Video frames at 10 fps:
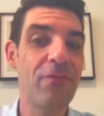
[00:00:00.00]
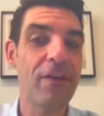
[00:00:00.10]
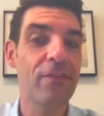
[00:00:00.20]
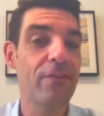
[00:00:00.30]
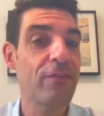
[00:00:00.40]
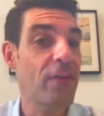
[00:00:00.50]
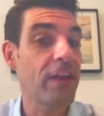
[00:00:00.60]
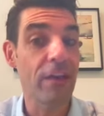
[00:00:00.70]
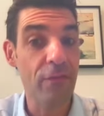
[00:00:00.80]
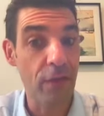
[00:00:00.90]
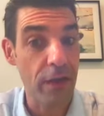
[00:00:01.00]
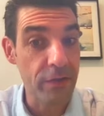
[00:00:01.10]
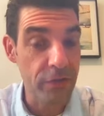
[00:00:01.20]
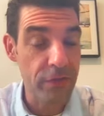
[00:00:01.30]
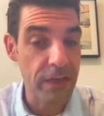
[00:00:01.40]
regularly checking for
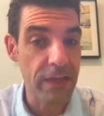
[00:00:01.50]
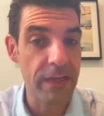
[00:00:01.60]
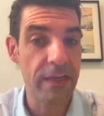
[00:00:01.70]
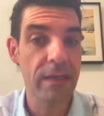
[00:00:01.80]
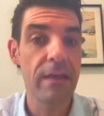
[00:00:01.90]
understanding.